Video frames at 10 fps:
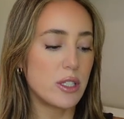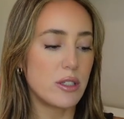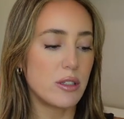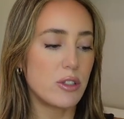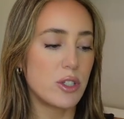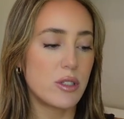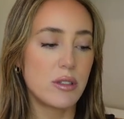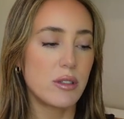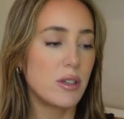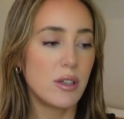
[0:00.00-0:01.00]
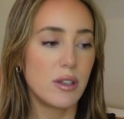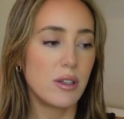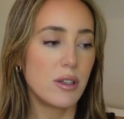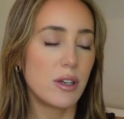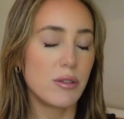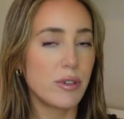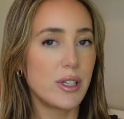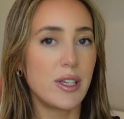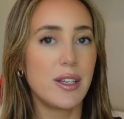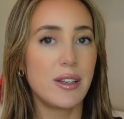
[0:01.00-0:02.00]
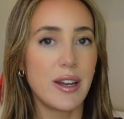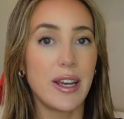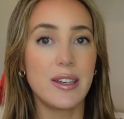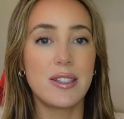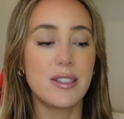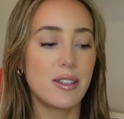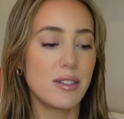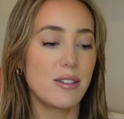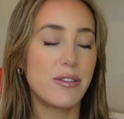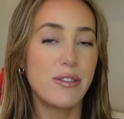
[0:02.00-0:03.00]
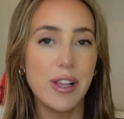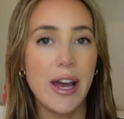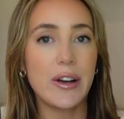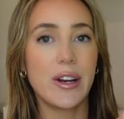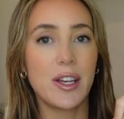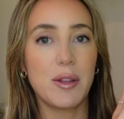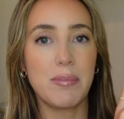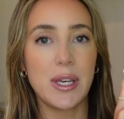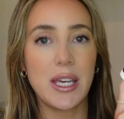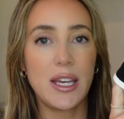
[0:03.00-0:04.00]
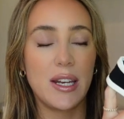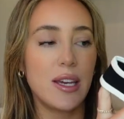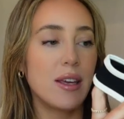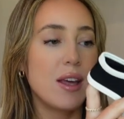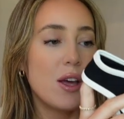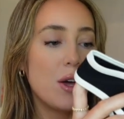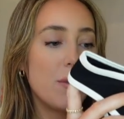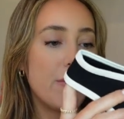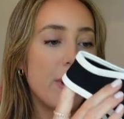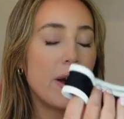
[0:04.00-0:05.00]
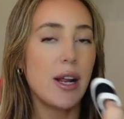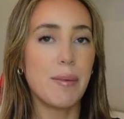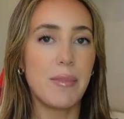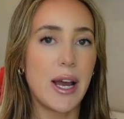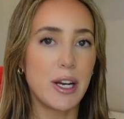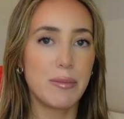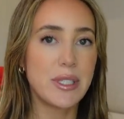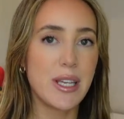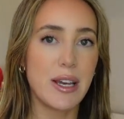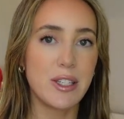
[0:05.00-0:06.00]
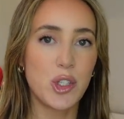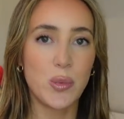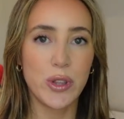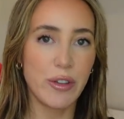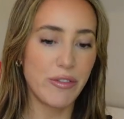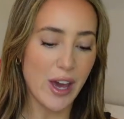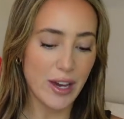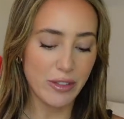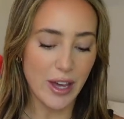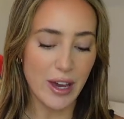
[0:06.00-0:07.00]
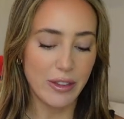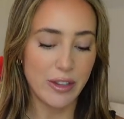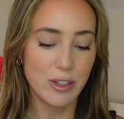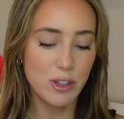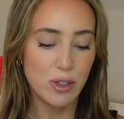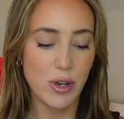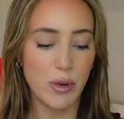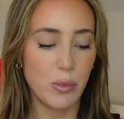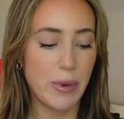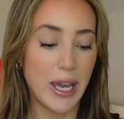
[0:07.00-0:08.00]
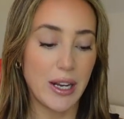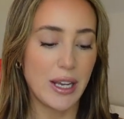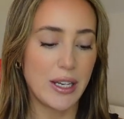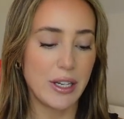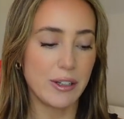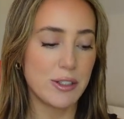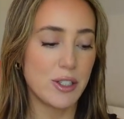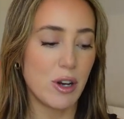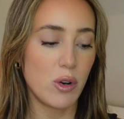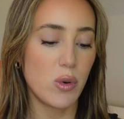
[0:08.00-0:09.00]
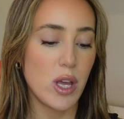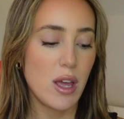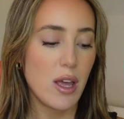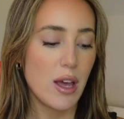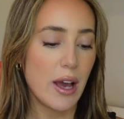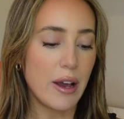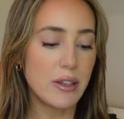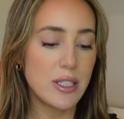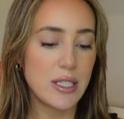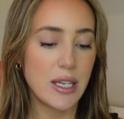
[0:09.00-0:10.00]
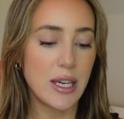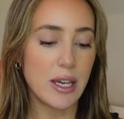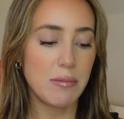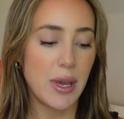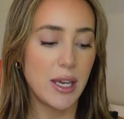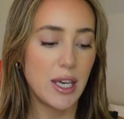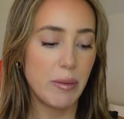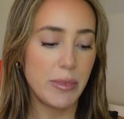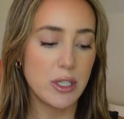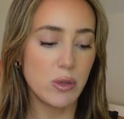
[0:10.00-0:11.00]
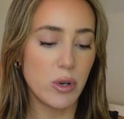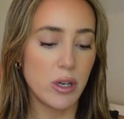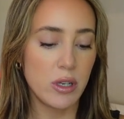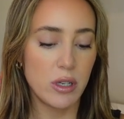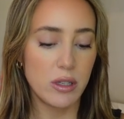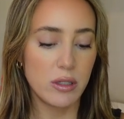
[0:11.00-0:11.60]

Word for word: It's just a really nice, flattering bikini. But I'm not obsessed with the fact that there's no padding in here. So I'll see. I may keep this one.